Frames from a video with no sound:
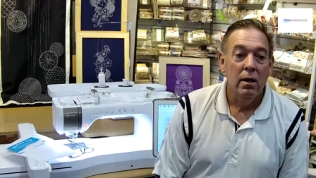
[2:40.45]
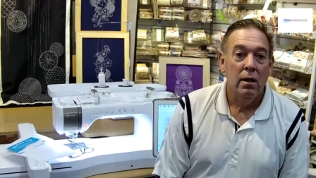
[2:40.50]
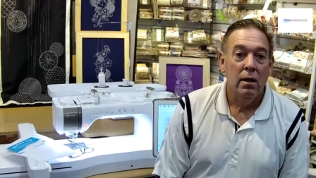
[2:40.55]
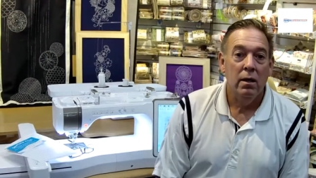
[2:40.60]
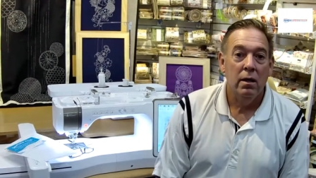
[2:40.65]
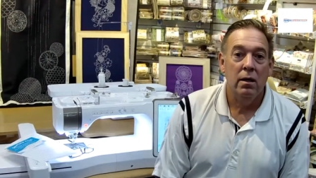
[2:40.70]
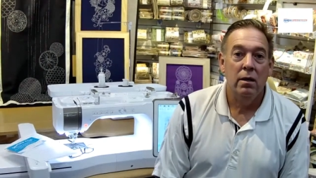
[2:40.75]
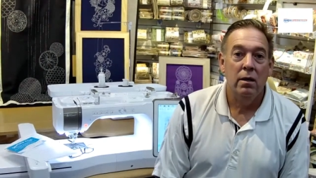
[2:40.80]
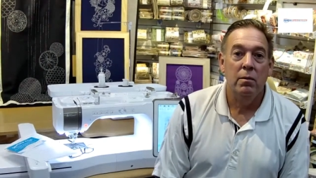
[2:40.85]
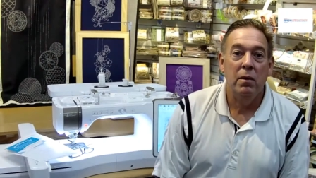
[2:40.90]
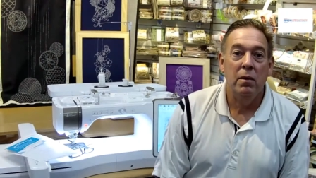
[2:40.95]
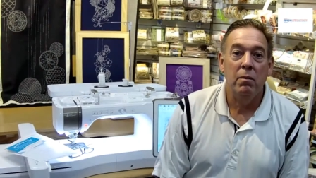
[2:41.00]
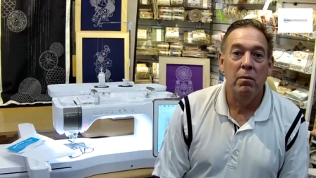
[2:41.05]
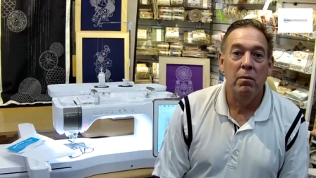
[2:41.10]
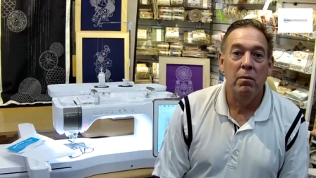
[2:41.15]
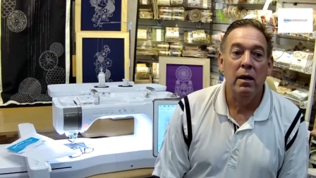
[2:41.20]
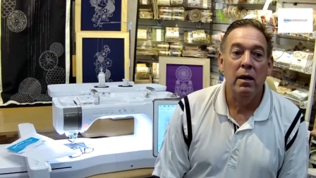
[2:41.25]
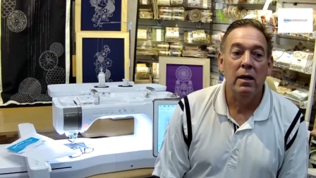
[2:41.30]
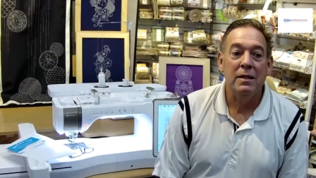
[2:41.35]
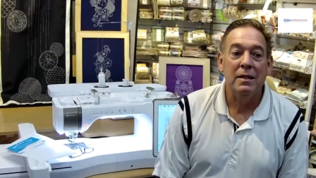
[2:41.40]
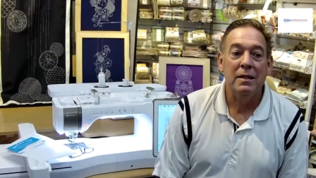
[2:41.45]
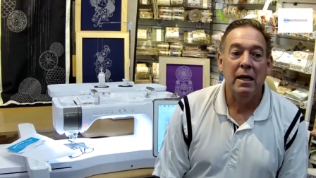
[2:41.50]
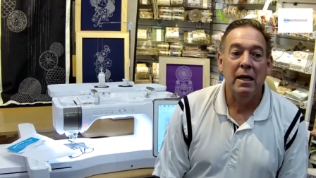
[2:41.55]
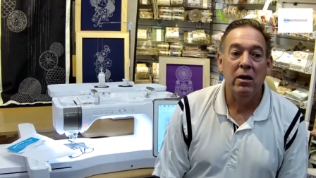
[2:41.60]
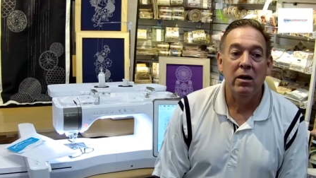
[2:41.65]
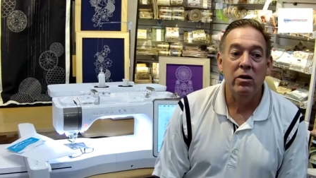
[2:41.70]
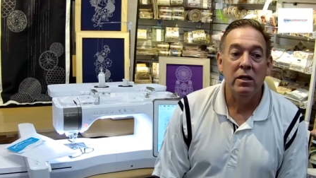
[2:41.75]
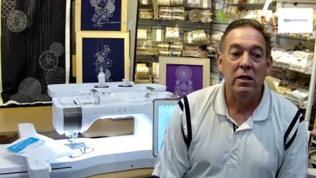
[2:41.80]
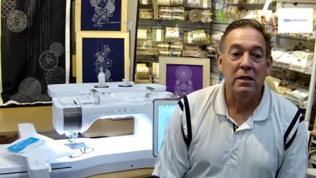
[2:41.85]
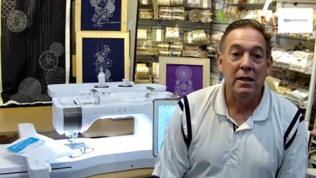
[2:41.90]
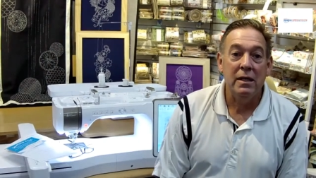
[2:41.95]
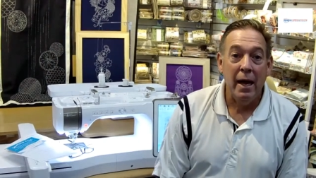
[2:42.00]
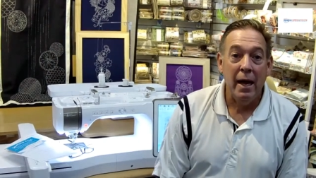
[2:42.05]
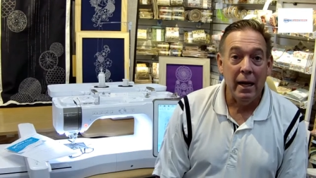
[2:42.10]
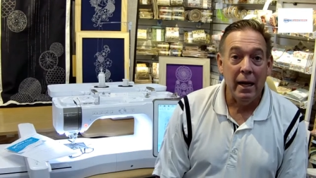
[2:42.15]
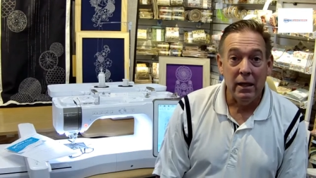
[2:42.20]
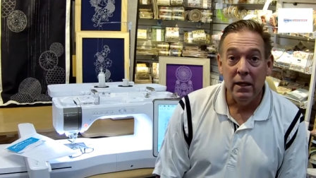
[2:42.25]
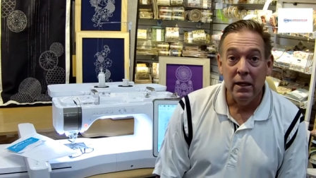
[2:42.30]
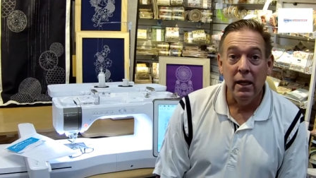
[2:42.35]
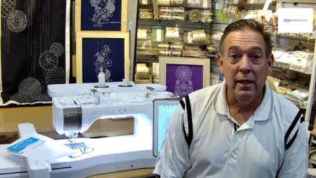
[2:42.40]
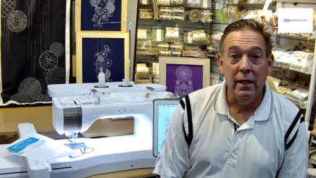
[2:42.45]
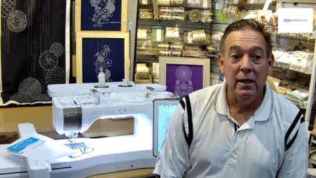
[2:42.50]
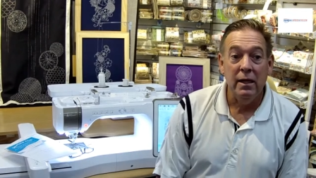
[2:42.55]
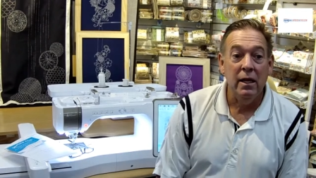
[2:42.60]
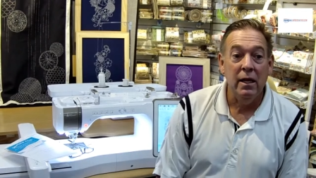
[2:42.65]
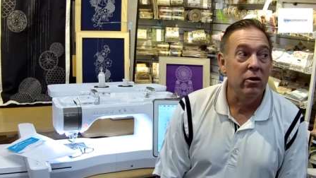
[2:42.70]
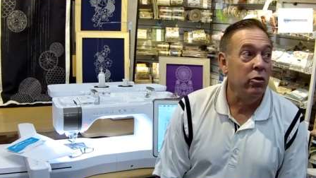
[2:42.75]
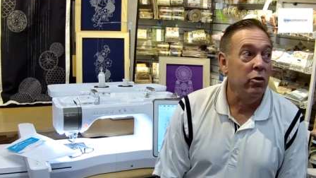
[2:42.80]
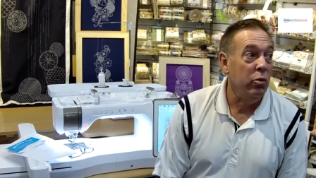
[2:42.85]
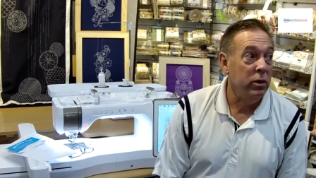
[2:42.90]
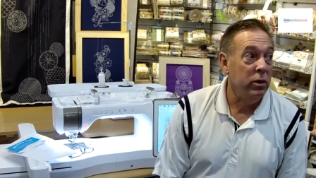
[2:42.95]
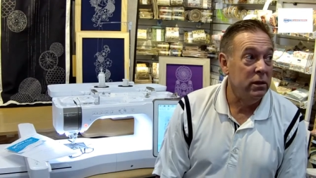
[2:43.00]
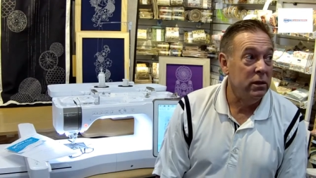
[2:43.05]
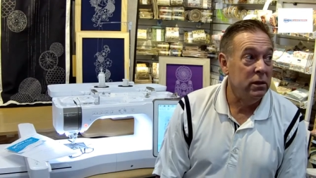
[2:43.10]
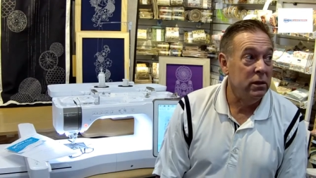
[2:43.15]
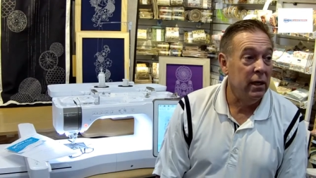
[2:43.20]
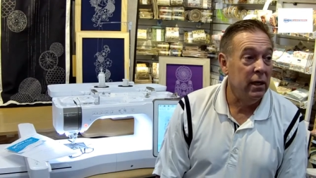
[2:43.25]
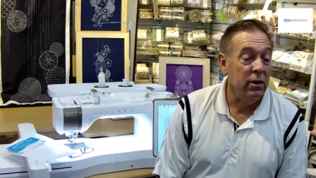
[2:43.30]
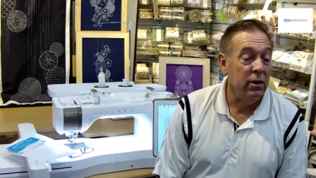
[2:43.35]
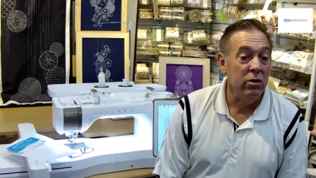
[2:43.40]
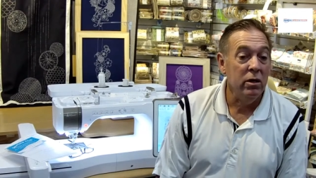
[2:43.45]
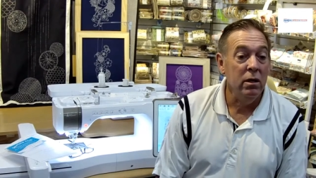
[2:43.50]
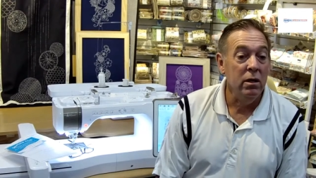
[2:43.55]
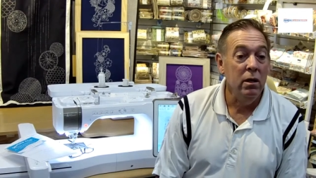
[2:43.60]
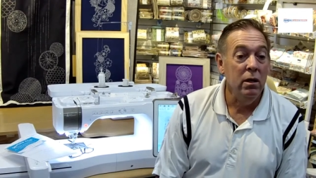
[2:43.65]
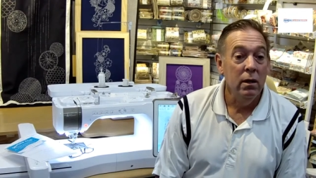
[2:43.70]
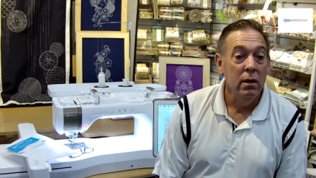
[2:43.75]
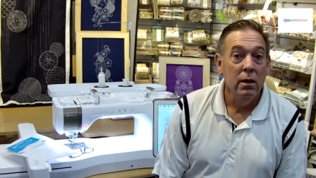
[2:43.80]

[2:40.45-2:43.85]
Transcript: Um, it may not sound exactly like the other one sounded,